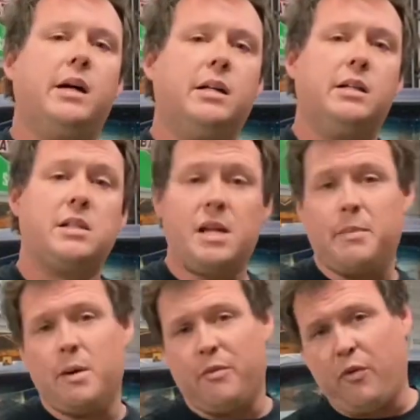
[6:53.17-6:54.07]
Step
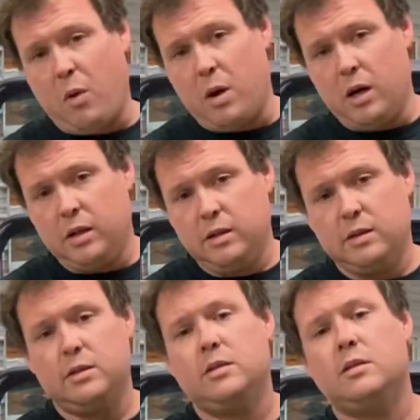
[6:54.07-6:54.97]
number 4,
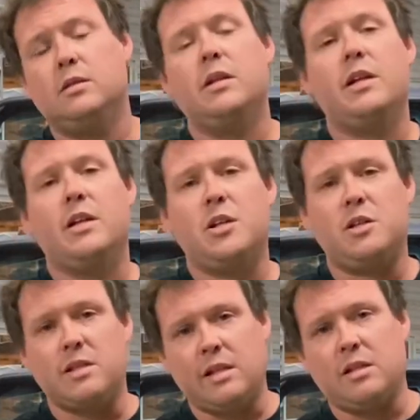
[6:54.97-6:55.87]

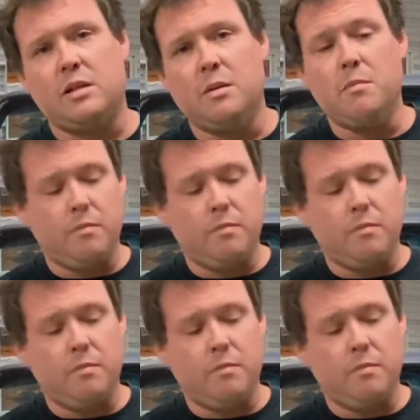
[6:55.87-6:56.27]
ignition system.